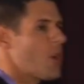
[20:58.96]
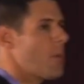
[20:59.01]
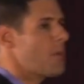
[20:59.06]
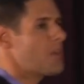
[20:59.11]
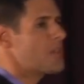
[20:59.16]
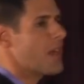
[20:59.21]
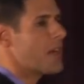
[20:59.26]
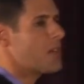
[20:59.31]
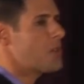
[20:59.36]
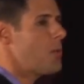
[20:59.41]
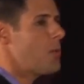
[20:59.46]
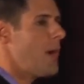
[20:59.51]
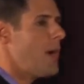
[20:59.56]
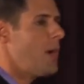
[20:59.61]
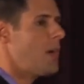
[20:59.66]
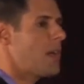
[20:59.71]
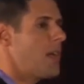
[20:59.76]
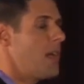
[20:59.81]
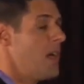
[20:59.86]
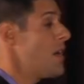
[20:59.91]

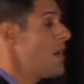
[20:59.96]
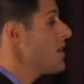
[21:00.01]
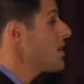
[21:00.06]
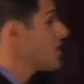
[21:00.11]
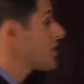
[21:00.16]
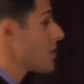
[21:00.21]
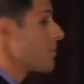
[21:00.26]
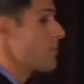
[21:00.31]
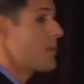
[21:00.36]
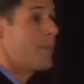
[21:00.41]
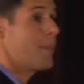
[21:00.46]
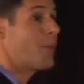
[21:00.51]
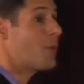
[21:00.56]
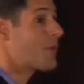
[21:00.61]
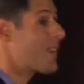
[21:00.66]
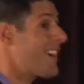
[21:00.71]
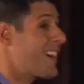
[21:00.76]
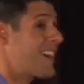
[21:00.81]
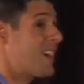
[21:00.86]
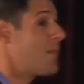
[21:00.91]
homosexuality, some people
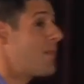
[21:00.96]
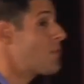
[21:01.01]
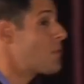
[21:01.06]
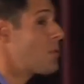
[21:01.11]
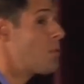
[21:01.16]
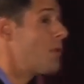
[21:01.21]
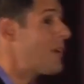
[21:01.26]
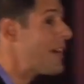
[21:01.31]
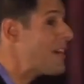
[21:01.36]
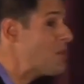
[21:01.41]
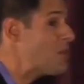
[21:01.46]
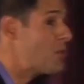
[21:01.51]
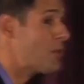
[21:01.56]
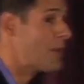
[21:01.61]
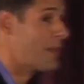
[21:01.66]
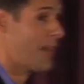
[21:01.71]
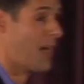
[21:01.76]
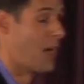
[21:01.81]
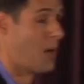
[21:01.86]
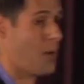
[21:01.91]
are not comfortable
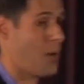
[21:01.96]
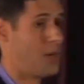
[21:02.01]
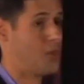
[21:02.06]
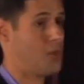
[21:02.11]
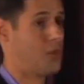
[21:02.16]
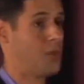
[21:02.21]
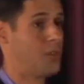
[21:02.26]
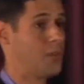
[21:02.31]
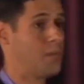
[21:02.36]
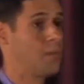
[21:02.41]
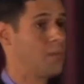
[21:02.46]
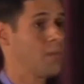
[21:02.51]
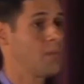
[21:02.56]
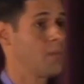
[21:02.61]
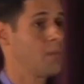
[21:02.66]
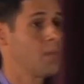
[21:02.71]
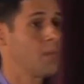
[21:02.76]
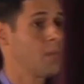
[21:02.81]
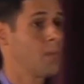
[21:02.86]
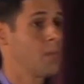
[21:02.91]
answering that question,
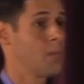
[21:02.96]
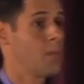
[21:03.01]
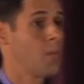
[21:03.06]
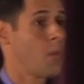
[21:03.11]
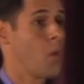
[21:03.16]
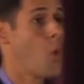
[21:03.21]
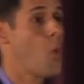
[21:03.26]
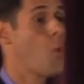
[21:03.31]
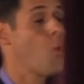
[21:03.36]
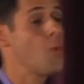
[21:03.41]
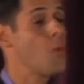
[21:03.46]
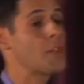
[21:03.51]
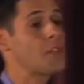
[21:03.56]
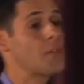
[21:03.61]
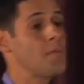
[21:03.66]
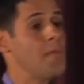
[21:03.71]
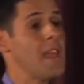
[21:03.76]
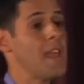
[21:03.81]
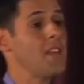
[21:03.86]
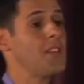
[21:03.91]

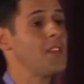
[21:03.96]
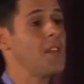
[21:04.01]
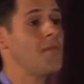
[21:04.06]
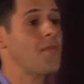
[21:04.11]
which makes